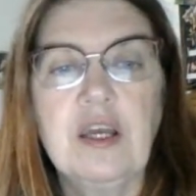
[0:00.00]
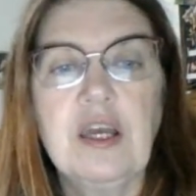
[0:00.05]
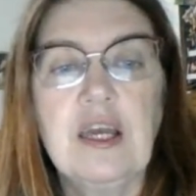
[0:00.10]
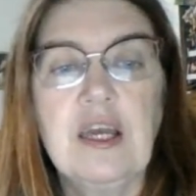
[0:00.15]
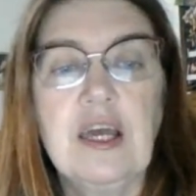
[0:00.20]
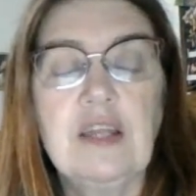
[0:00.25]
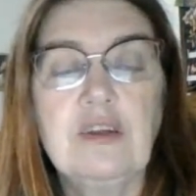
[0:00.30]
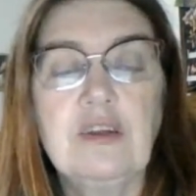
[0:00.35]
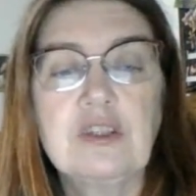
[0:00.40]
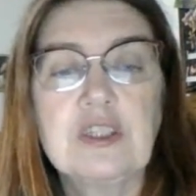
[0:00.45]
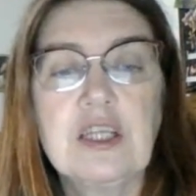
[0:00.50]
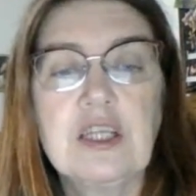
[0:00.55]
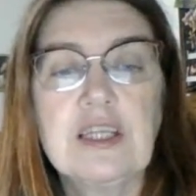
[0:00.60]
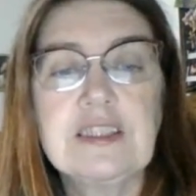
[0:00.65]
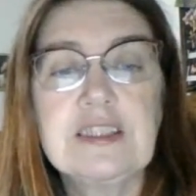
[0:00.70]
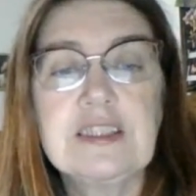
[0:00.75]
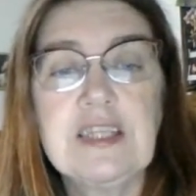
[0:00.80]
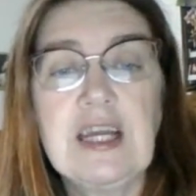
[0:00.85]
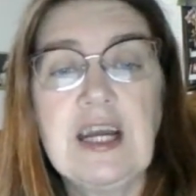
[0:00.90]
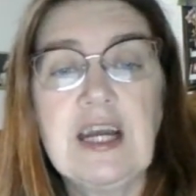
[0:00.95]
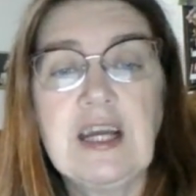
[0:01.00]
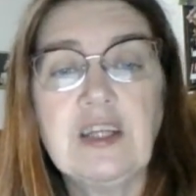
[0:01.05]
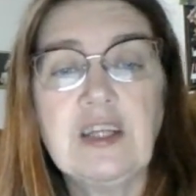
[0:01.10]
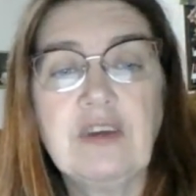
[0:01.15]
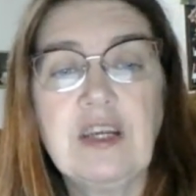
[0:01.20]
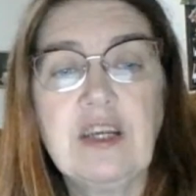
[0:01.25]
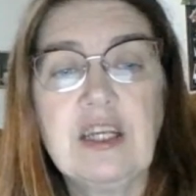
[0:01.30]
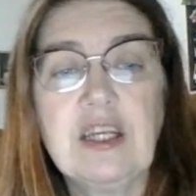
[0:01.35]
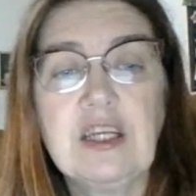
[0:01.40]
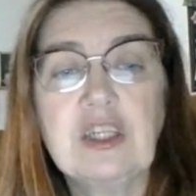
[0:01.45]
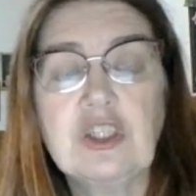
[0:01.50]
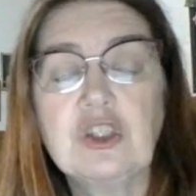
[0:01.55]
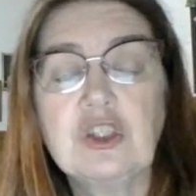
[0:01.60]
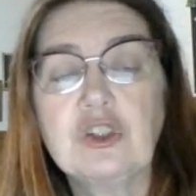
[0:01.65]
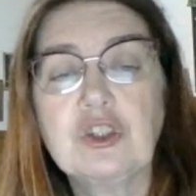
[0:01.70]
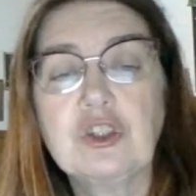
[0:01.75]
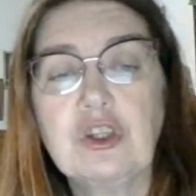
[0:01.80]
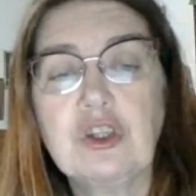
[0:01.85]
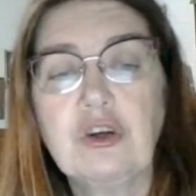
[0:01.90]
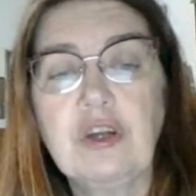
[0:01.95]
And there's less dehydrating because
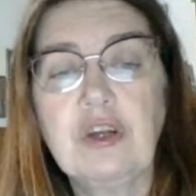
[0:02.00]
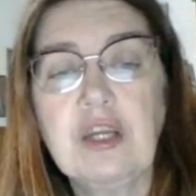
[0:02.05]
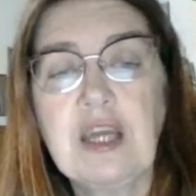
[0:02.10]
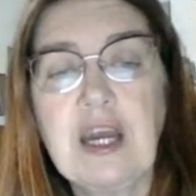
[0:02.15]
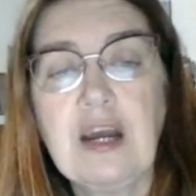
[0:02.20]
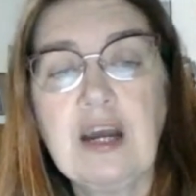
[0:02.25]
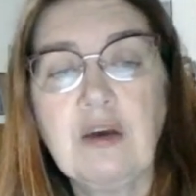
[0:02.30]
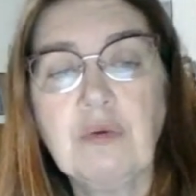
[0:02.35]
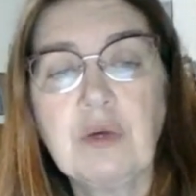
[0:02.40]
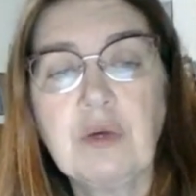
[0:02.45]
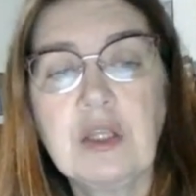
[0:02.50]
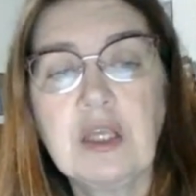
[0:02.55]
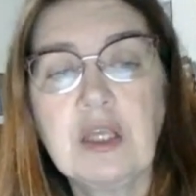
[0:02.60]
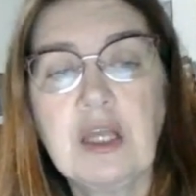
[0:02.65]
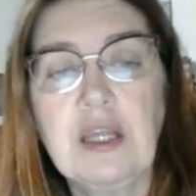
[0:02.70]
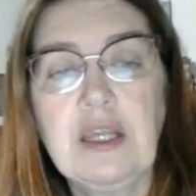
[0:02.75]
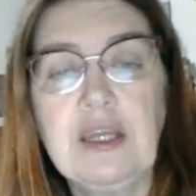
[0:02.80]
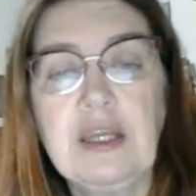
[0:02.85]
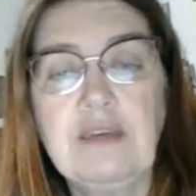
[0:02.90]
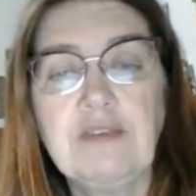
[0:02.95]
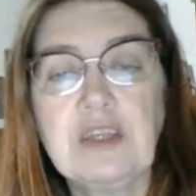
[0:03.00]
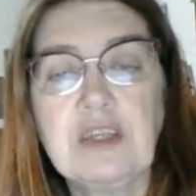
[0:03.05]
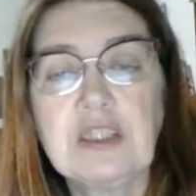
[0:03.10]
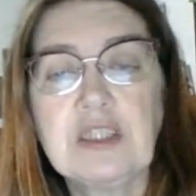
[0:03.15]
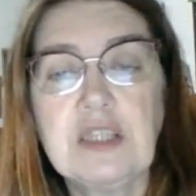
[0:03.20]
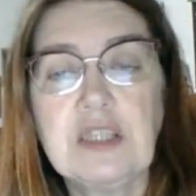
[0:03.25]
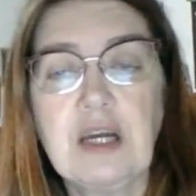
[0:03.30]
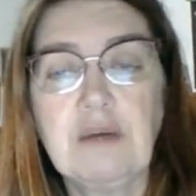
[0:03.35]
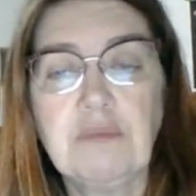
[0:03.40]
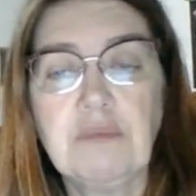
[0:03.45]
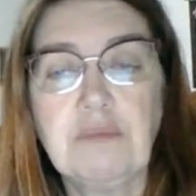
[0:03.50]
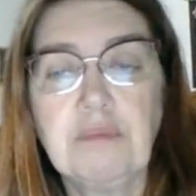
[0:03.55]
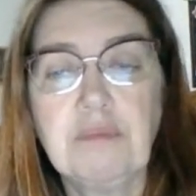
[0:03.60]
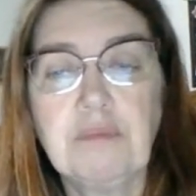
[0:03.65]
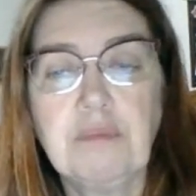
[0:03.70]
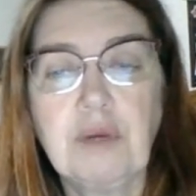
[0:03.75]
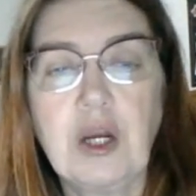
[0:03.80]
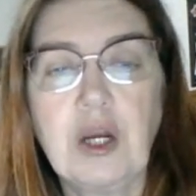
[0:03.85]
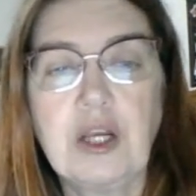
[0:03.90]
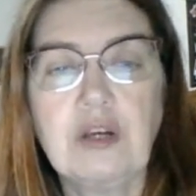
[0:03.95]
you're starting out with a leaf that's not
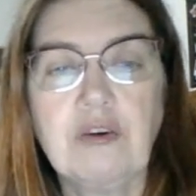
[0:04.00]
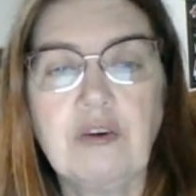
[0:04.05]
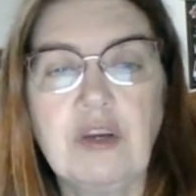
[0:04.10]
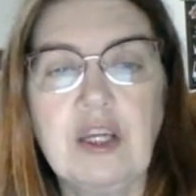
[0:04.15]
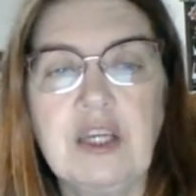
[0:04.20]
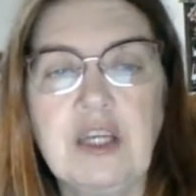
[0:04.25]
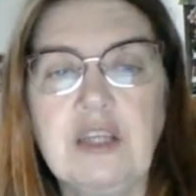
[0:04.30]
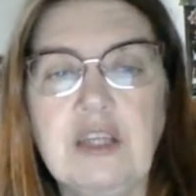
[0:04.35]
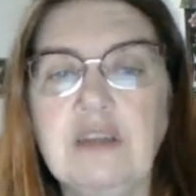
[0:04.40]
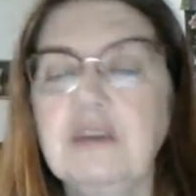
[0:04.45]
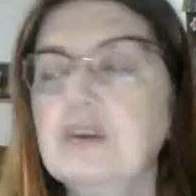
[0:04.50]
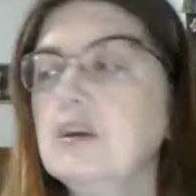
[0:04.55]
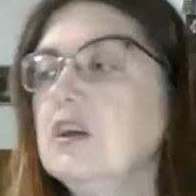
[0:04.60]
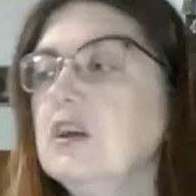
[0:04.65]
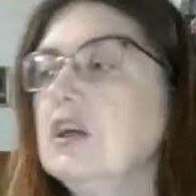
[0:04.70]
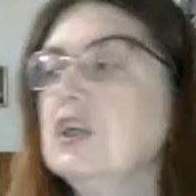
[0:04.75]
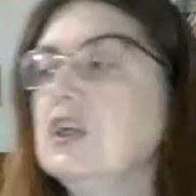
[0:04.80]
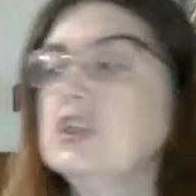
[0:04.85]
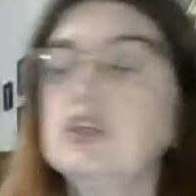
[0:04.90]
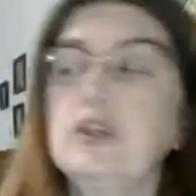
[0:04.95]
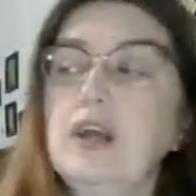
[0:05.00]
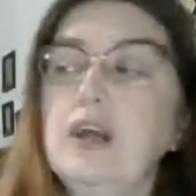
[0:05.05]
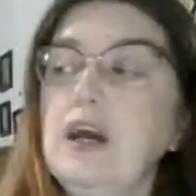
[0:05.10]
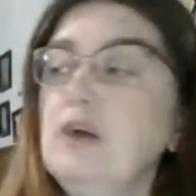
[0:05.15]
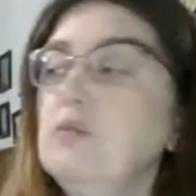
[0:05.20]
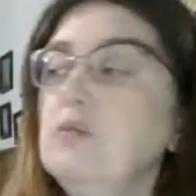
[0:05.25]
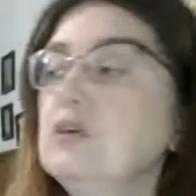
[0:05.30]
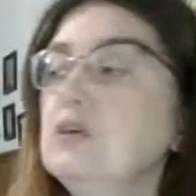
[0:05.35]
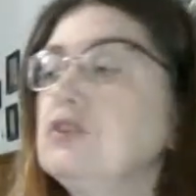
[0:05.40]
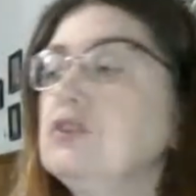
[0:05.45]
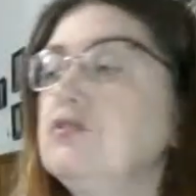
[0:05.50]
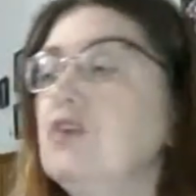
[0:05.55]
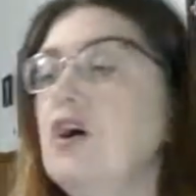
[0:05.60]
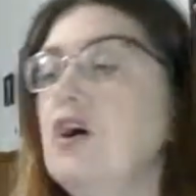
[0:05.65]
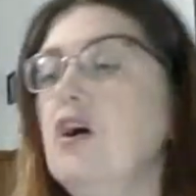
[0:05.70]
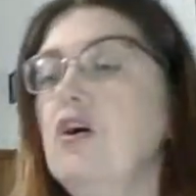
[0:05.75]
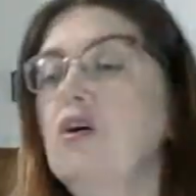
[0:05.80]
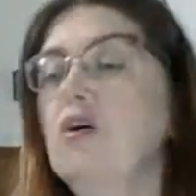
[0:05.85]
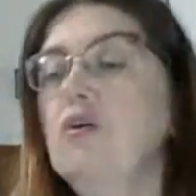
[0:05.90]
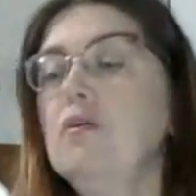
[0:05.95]
bright green. So that was
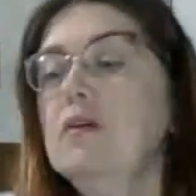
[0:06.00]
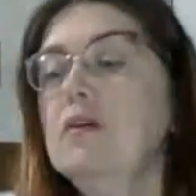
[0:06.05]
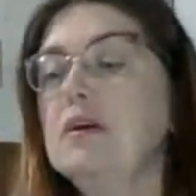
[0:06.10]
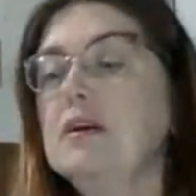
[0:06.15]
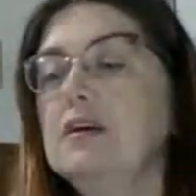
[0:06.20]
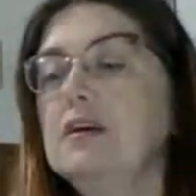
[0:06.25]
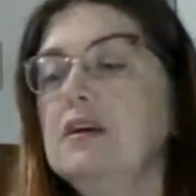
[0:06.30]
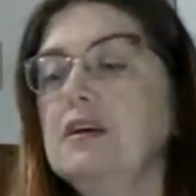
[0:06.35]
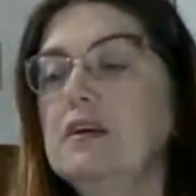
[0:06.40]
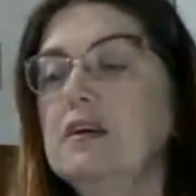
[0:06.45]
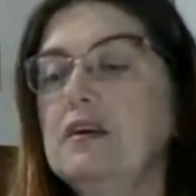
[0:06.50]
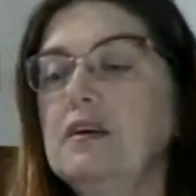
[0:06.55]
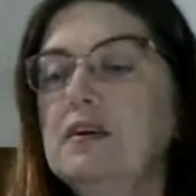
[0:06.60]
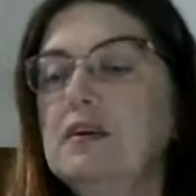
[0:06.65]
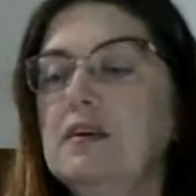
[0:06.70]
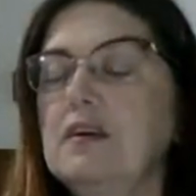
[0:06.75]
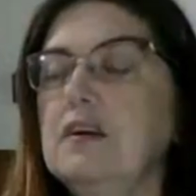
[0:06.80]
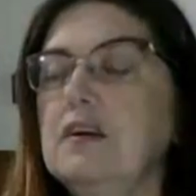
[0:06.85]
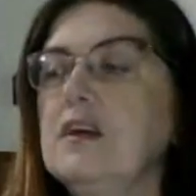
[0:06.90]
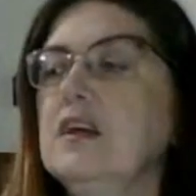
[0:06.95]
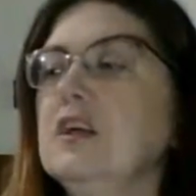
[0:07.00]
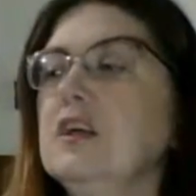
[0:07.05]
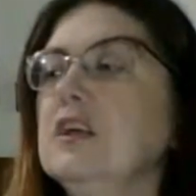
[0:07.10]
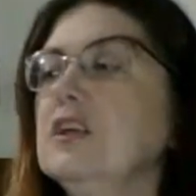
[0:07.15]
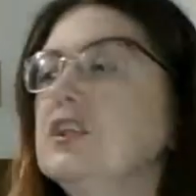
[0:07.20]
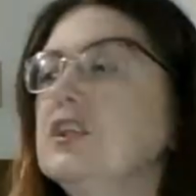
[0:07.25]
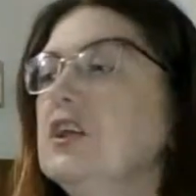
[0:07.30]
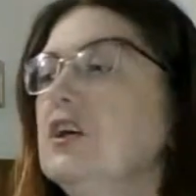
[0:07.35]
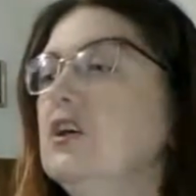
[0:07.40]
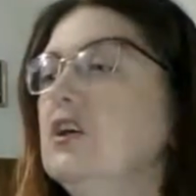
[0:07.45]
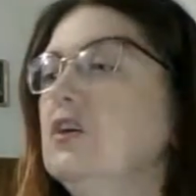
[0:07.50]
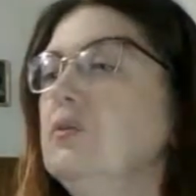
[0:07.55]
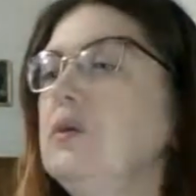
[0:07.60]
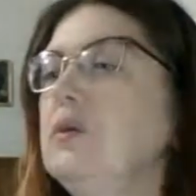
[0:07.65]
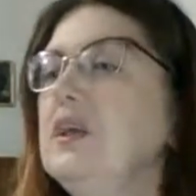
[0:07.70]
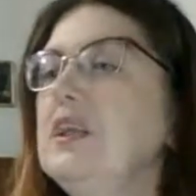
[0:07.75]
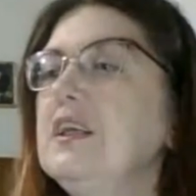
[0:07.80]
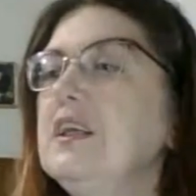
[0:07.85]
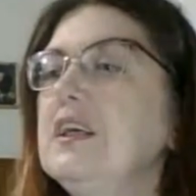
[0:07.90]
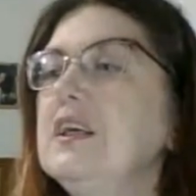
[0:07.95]
fall. So
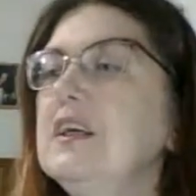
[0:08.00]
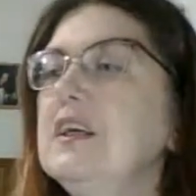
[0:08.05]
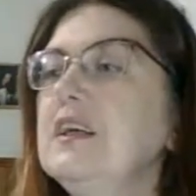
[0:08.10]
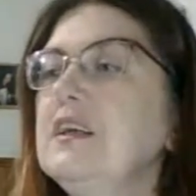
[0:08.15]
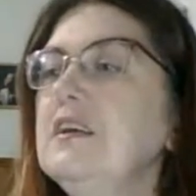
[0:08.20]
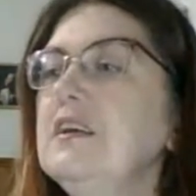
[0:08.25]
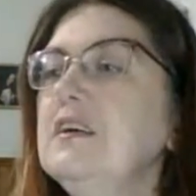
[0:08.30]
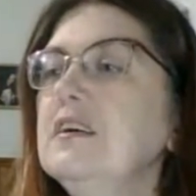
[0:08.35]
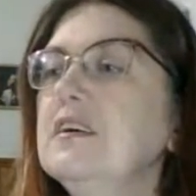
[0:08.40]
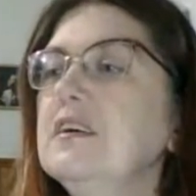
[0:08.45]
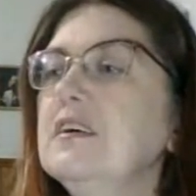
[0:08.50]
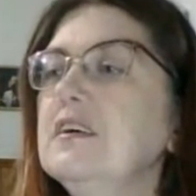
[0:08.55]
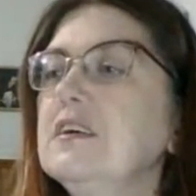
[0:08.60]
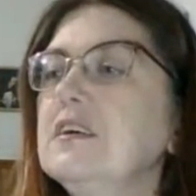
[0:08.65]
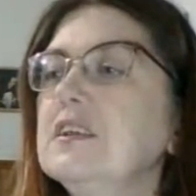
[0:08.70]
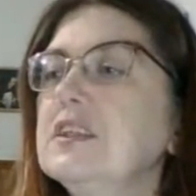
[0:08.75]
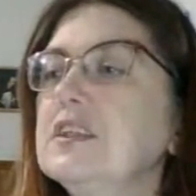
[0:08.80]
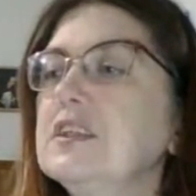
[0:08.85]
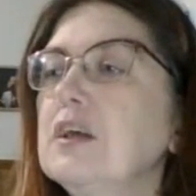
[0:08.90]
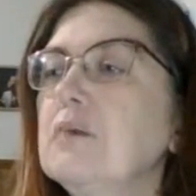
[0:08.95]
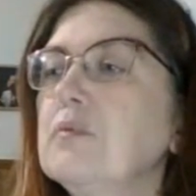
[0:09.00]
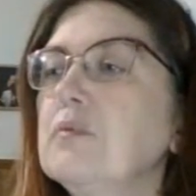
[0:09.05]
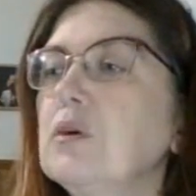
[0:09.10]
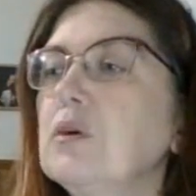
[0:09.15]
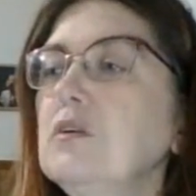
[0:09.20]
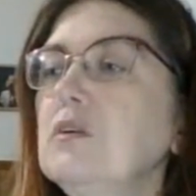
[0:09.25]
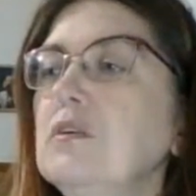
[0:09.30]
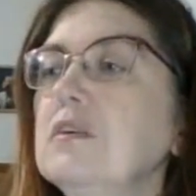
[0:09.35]
we did summer.